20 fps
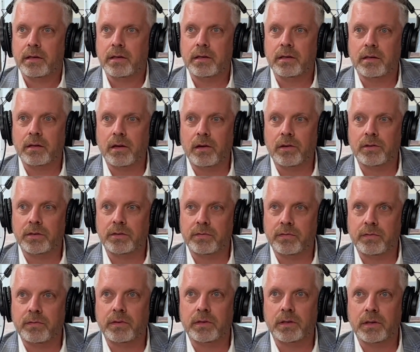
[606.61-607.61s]
larger
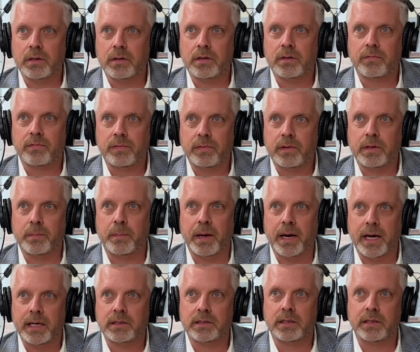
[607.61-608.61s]

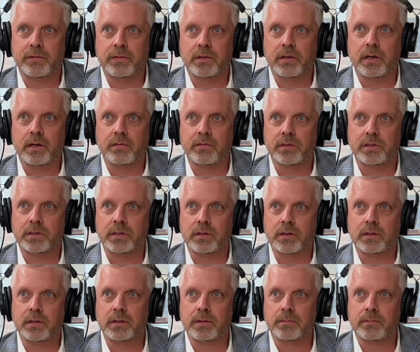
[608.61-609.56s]
capacity for our facility.